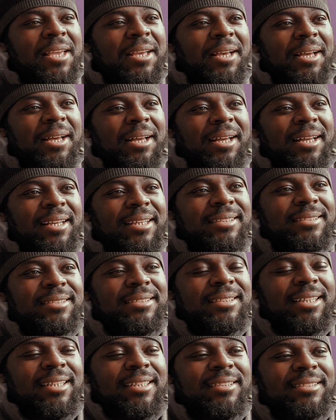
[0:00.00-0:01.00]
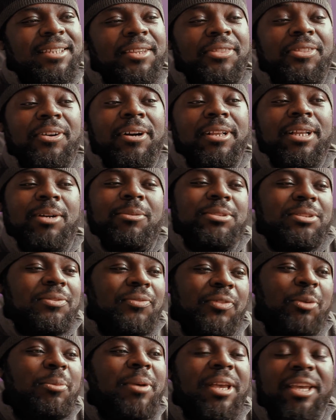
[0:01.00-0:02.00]
Uh, it's uh, it's cathartic, which
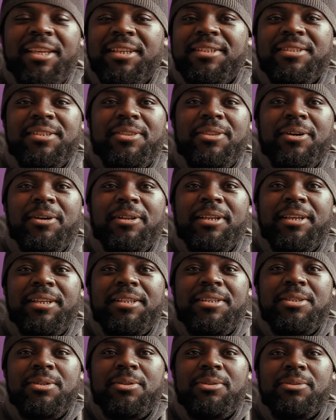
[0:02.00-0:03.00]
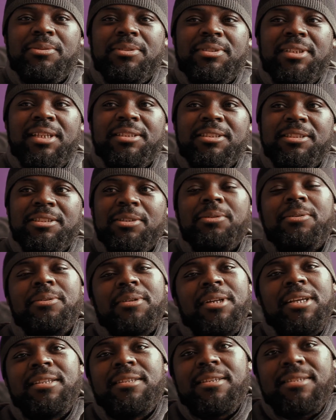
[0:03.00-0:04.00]
filmmaking is cathartic in its own sense. So
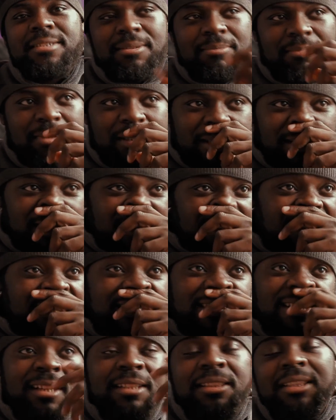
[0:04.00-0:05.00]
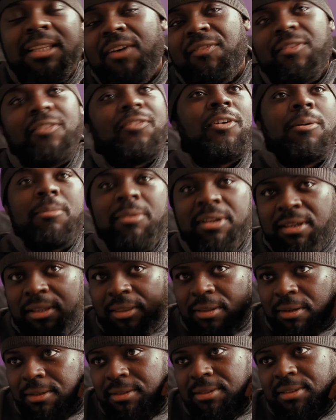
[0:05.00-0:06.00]
this can be another form of
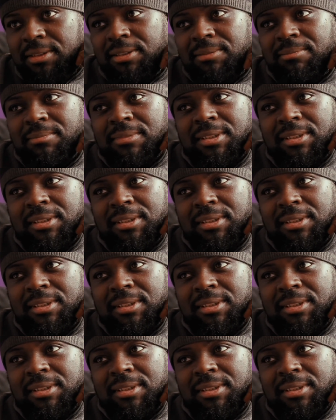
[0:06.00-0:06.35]
catharsis.